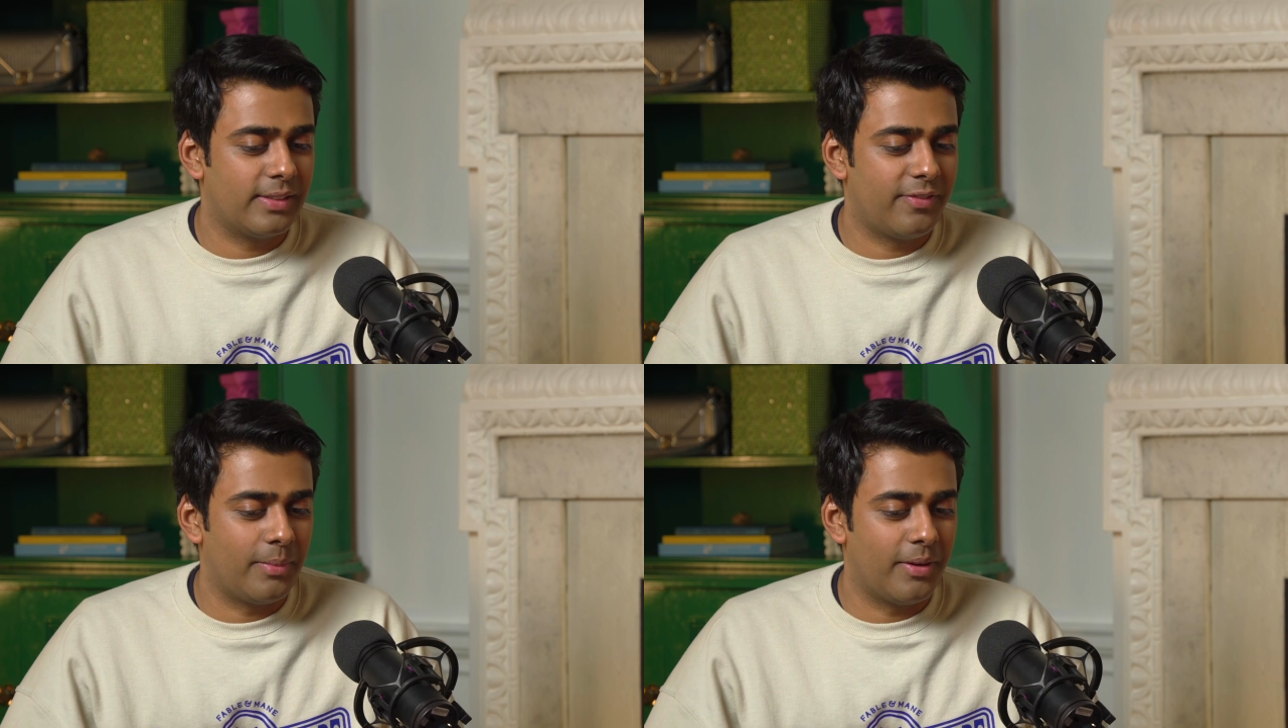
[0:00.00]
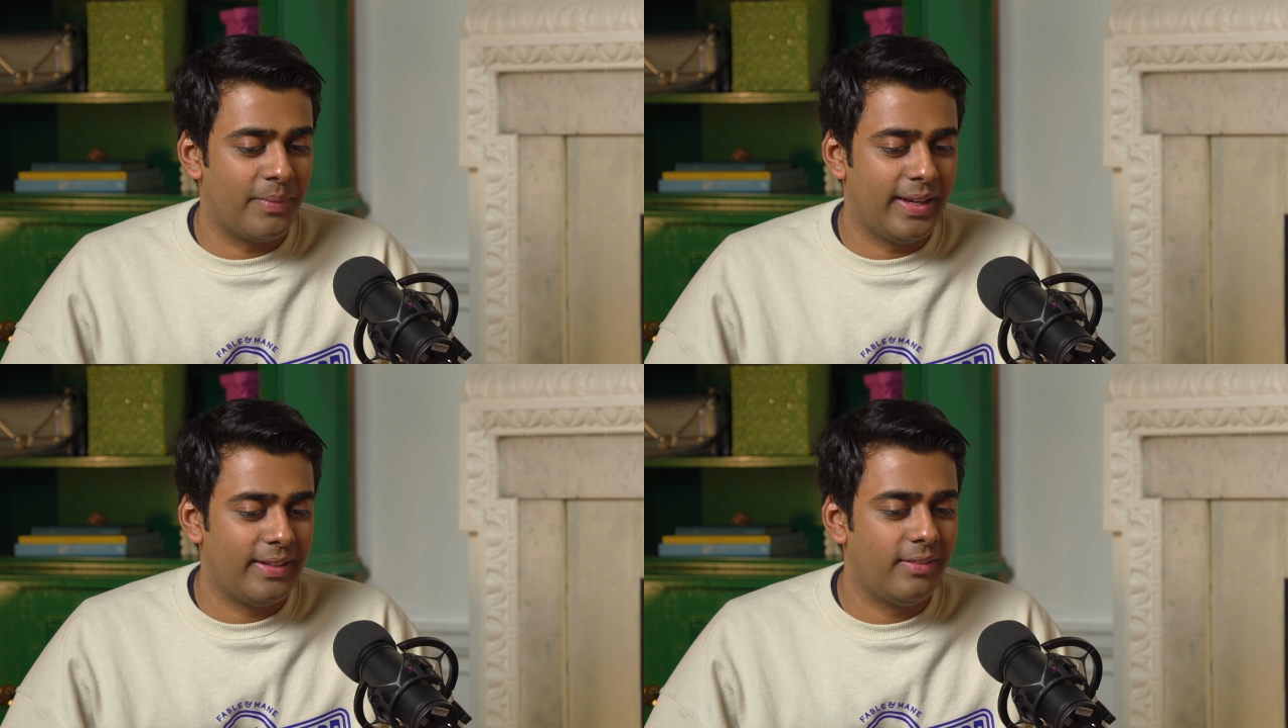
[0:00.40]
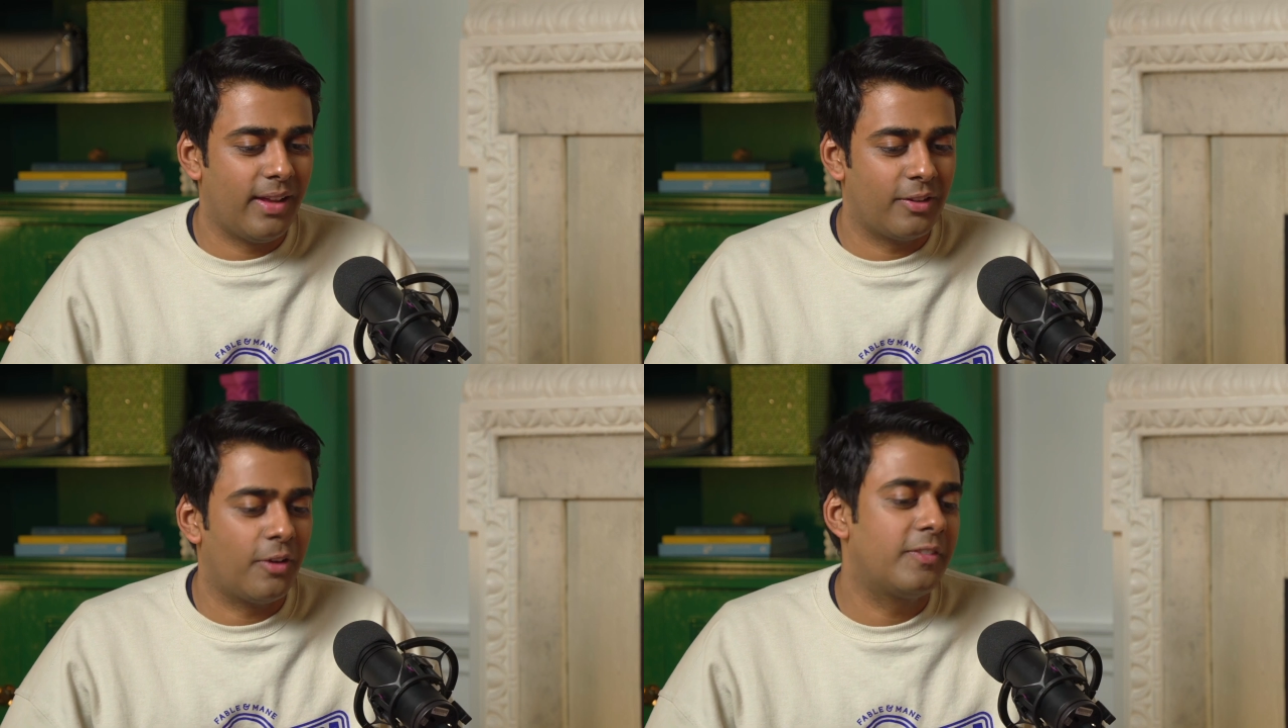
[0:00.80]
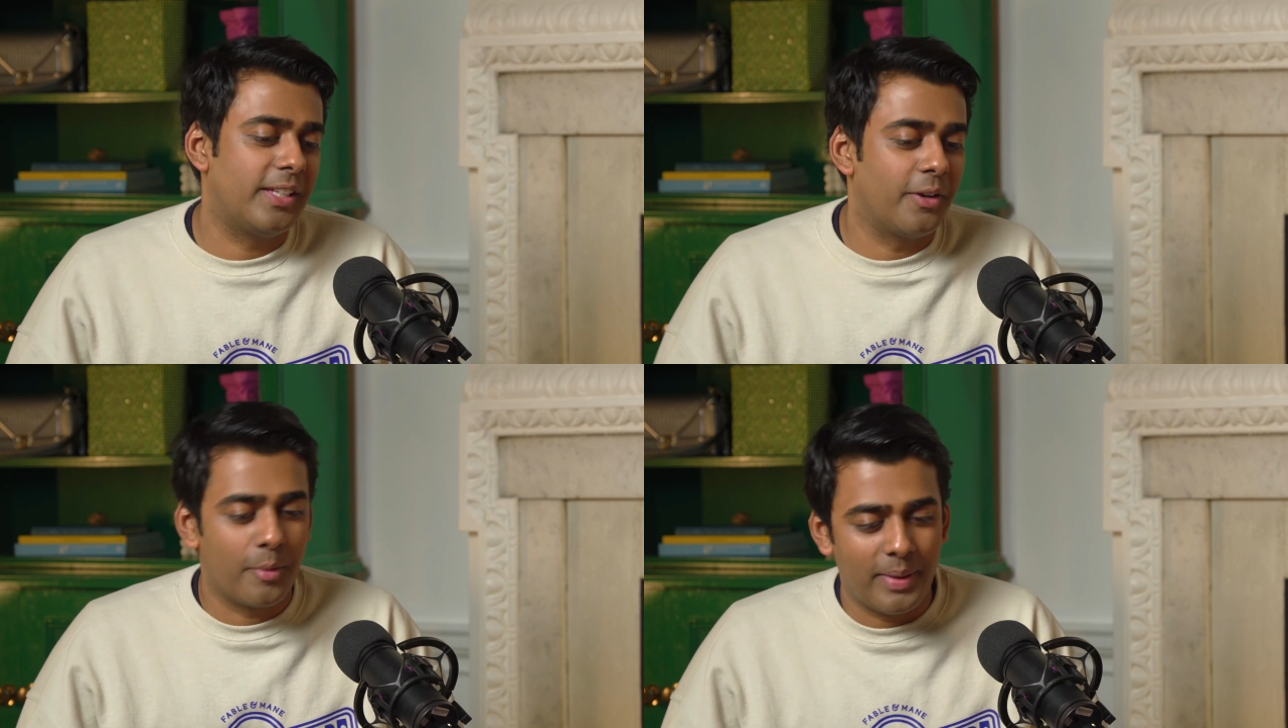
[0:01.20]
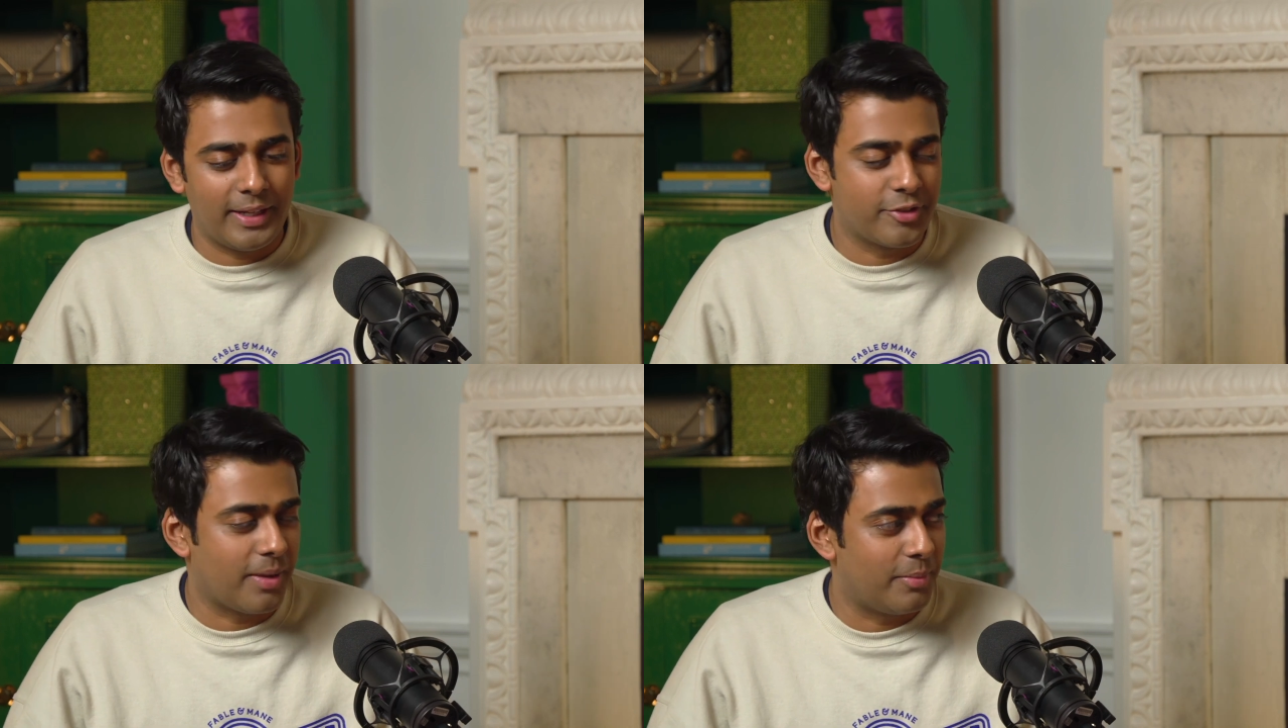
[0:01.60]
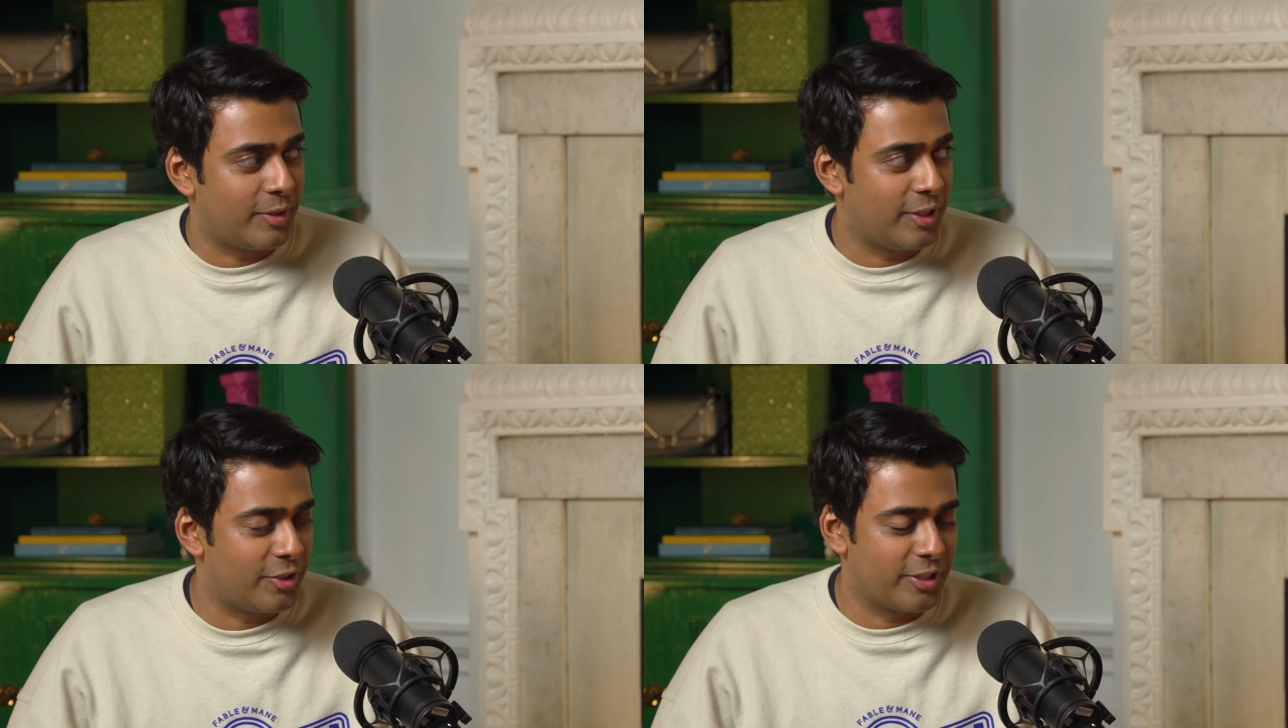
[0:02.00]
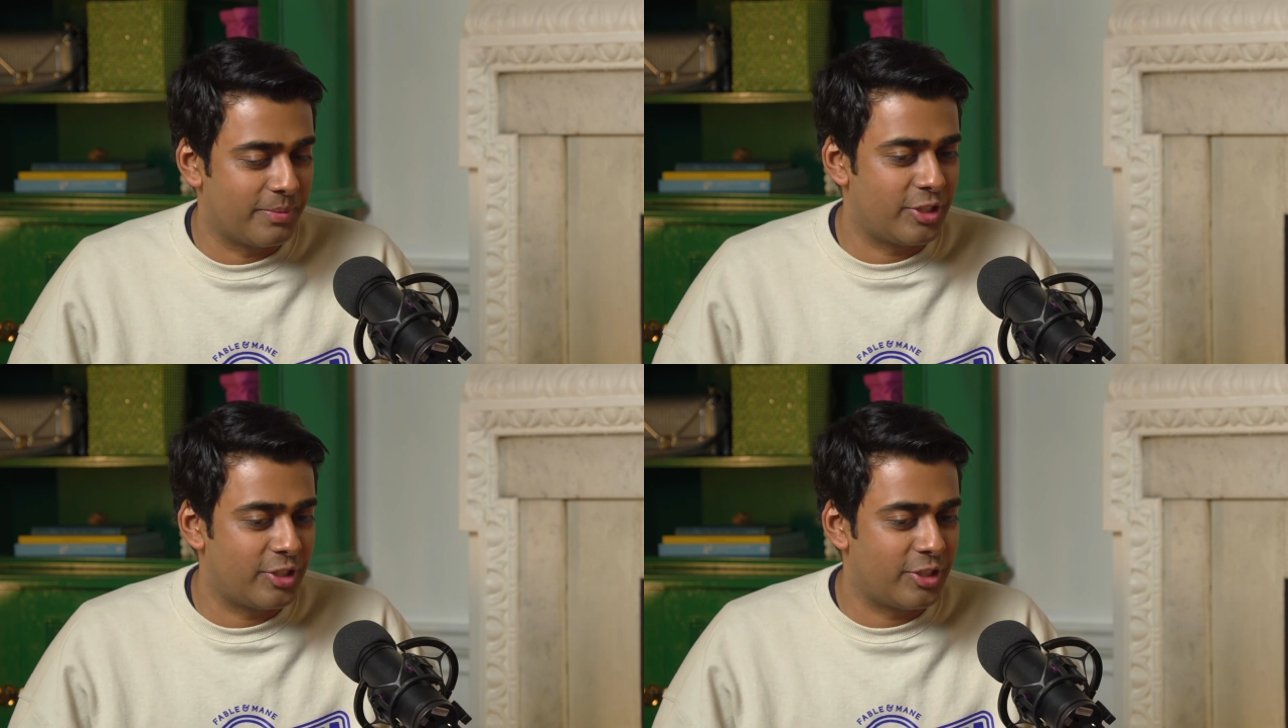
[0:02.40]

in Fable Mane, and obviously, you know, we're making shampoo conditioners.